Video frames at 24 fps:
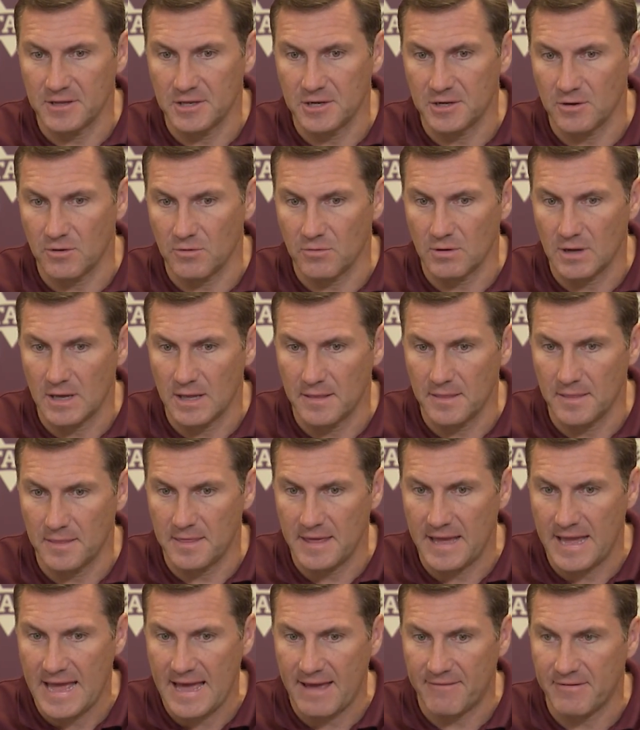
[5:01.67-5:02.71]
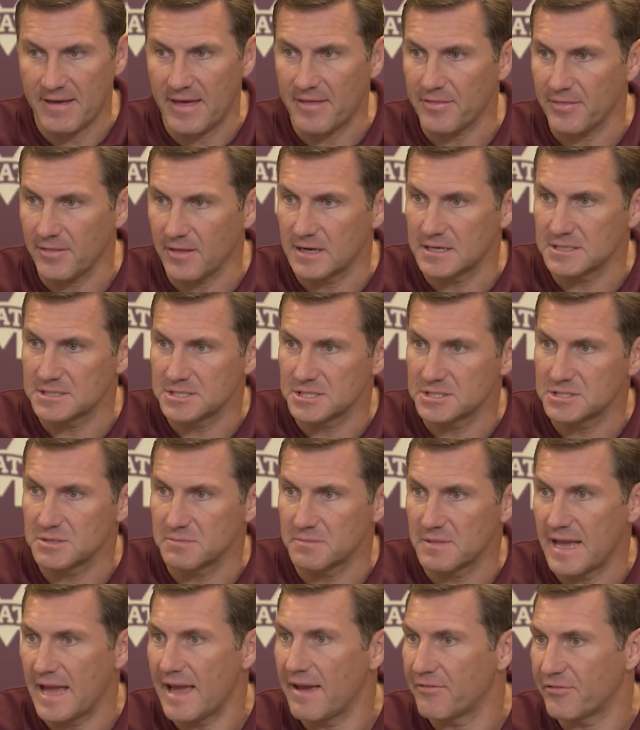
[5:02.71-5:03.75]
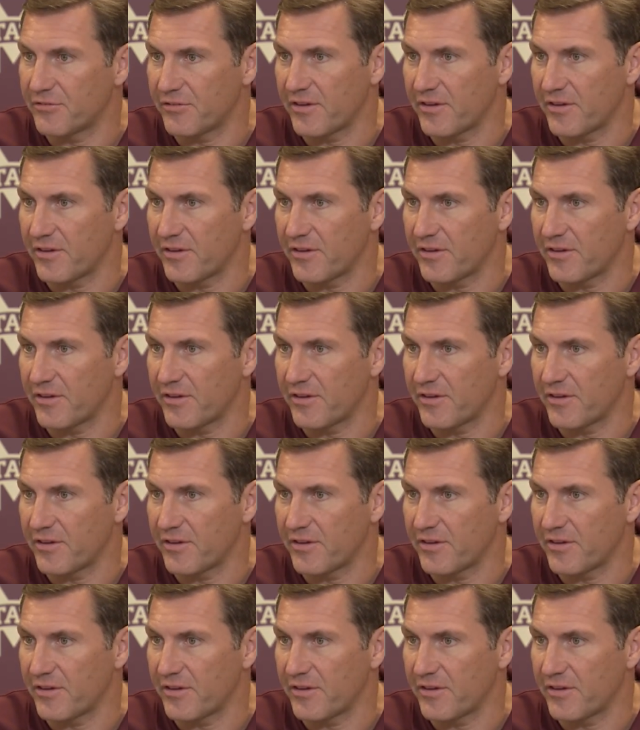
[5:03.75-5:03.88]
you know, they have athleticism, they have